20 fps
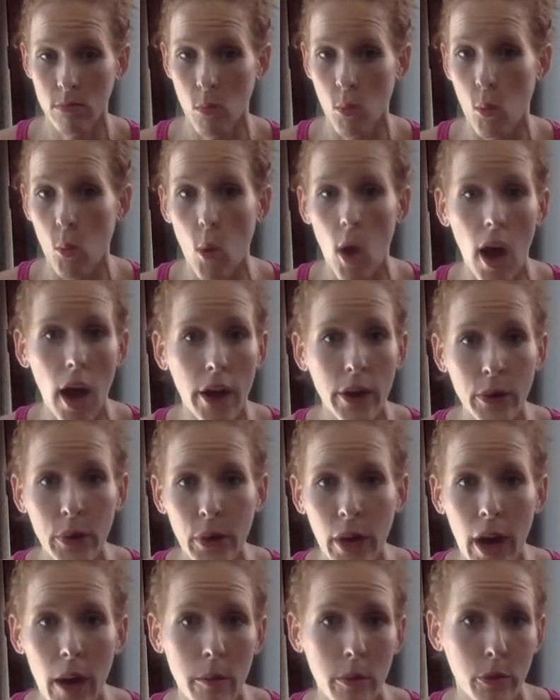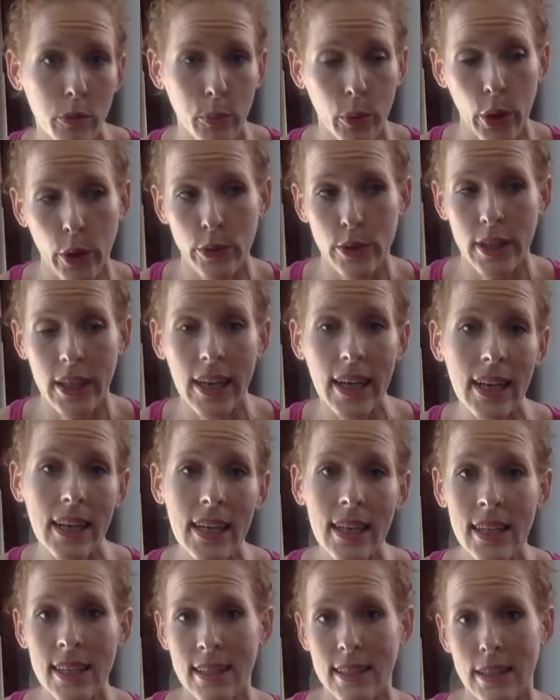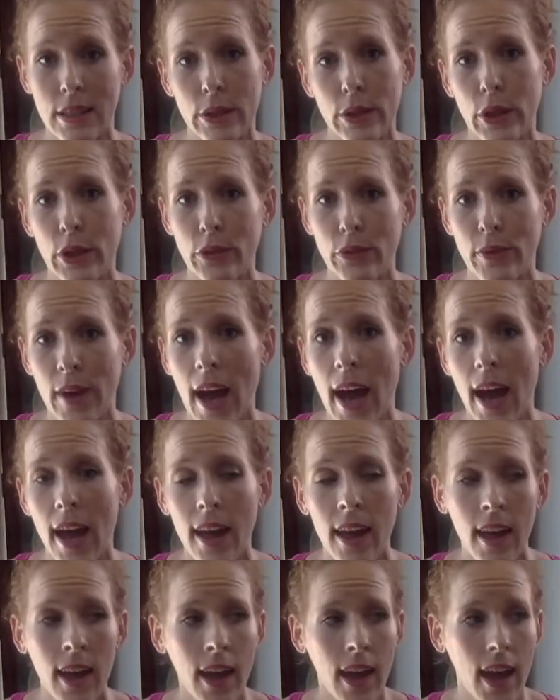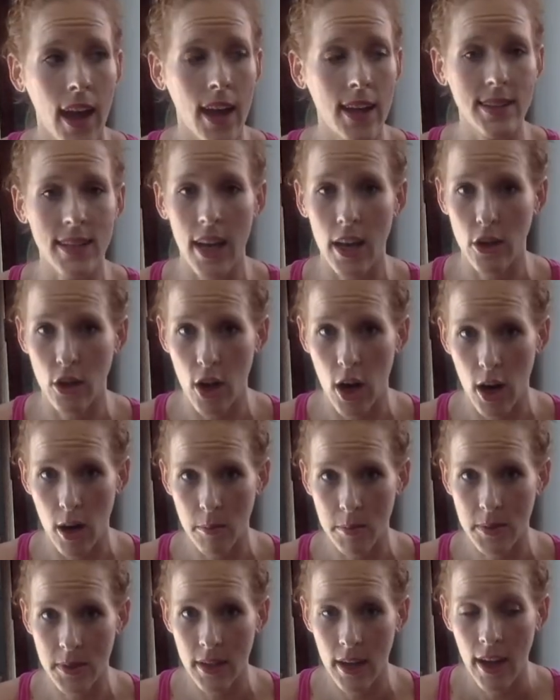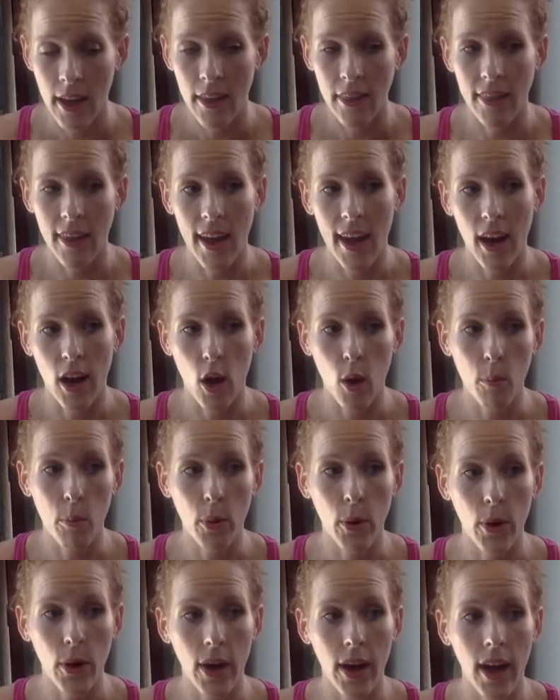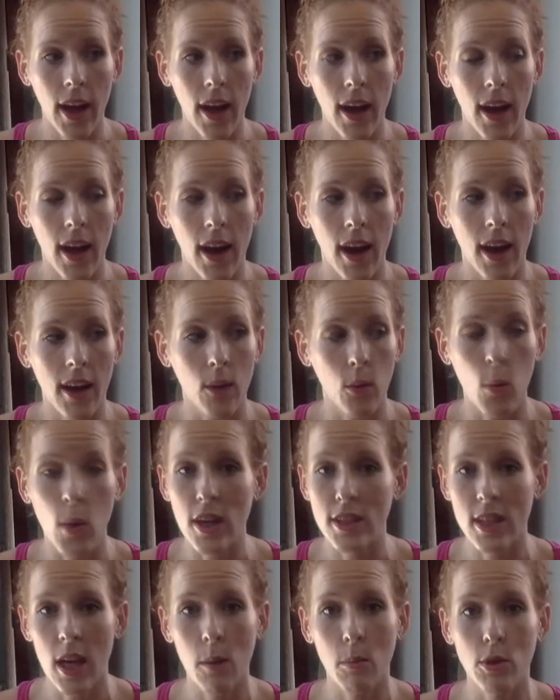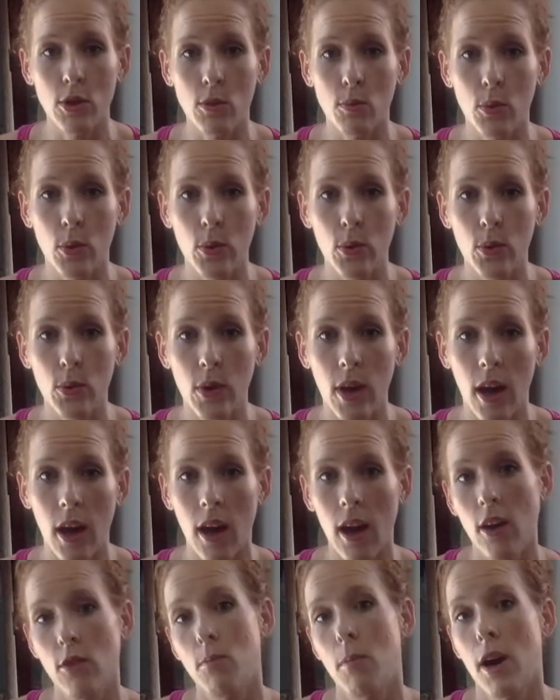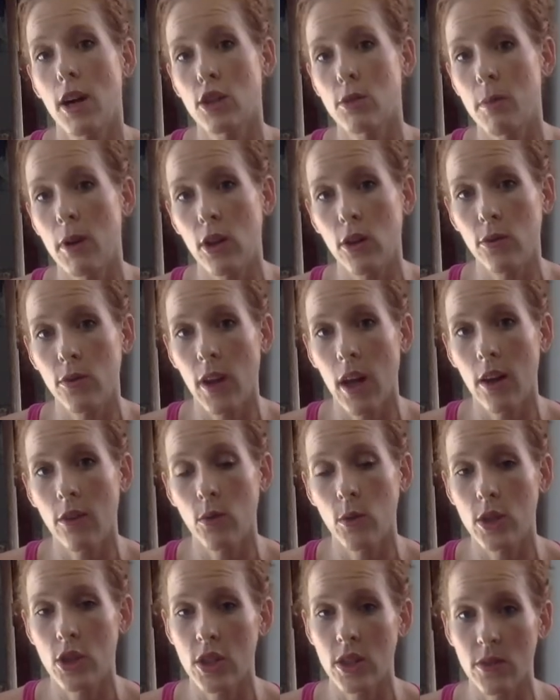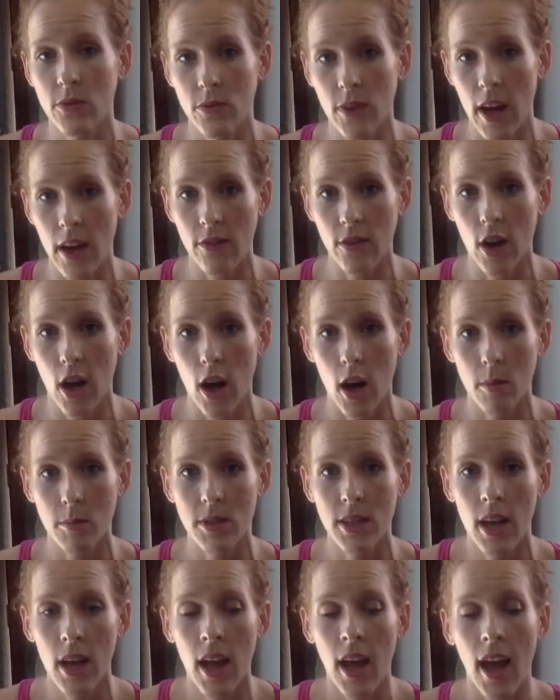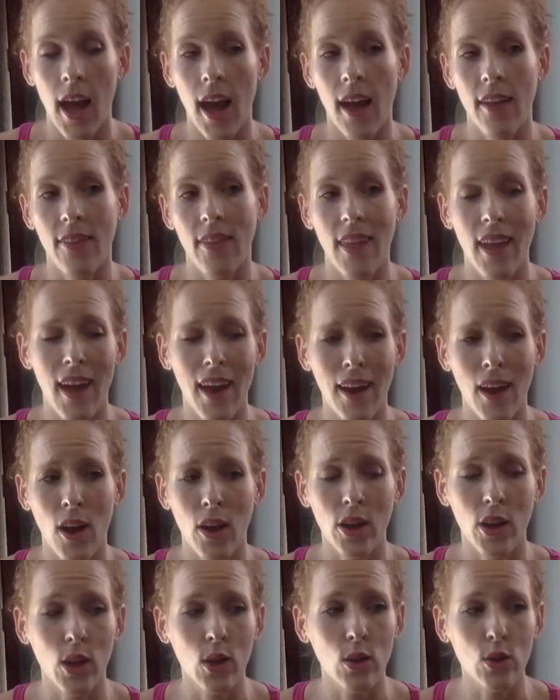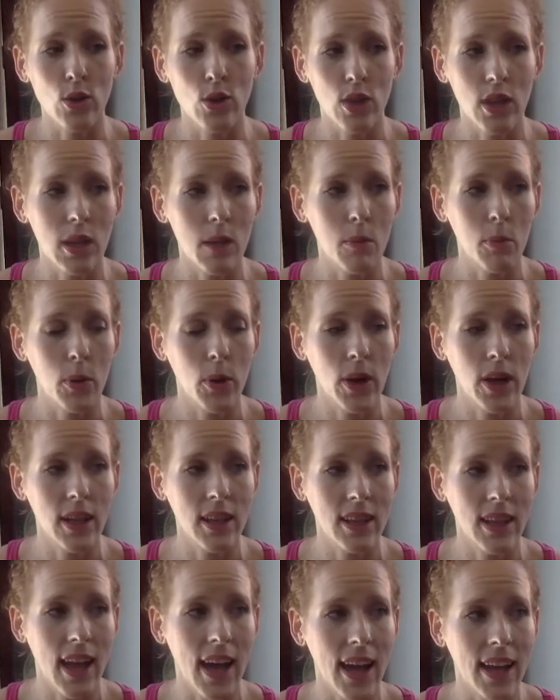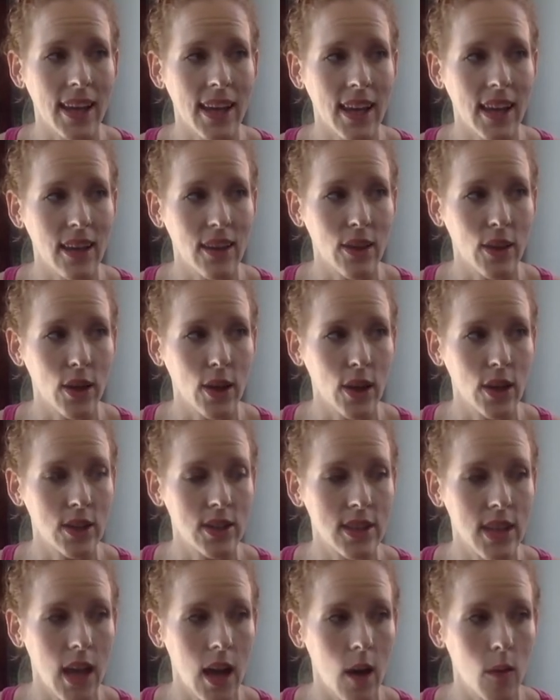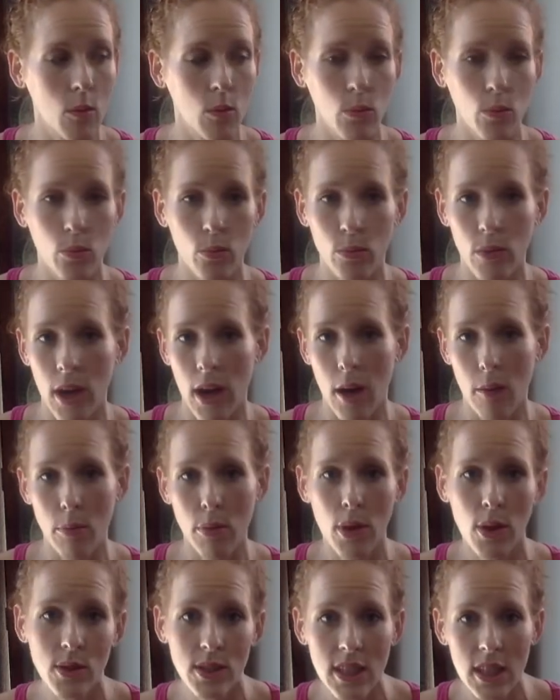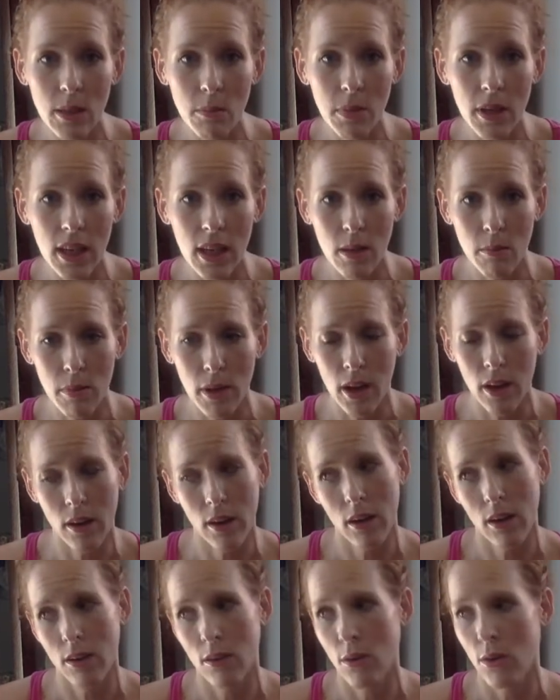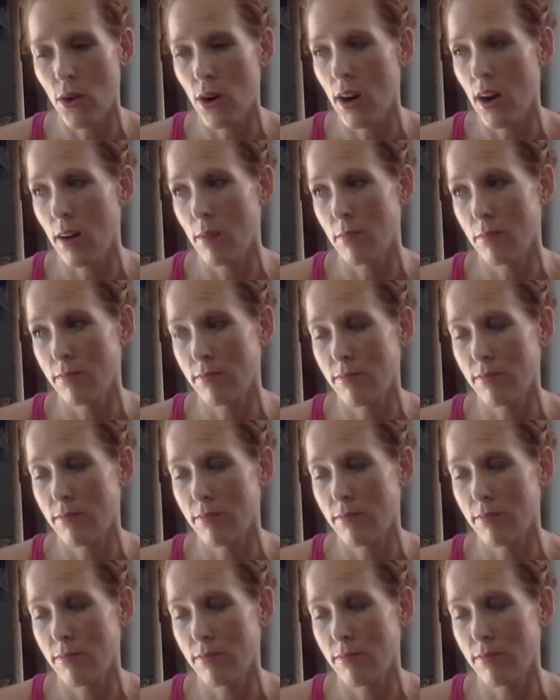1 gram of protein, 0 fat, and 10 carbs. Then I'll put 1 tablespoon of marshmallow fluff, which is 5 carbs. And then I'll usually put like either some protein peanut butter or